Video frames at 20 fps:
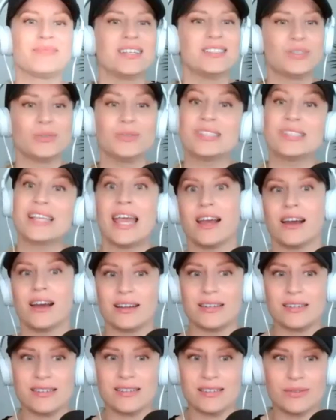So it was
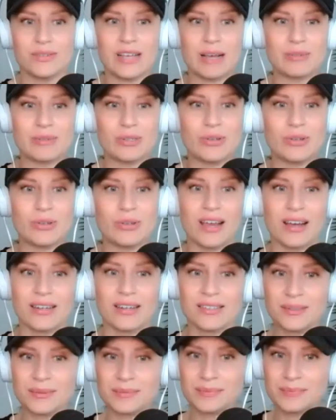chaos. It was absolute
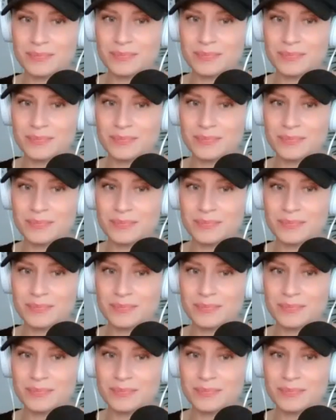chaos.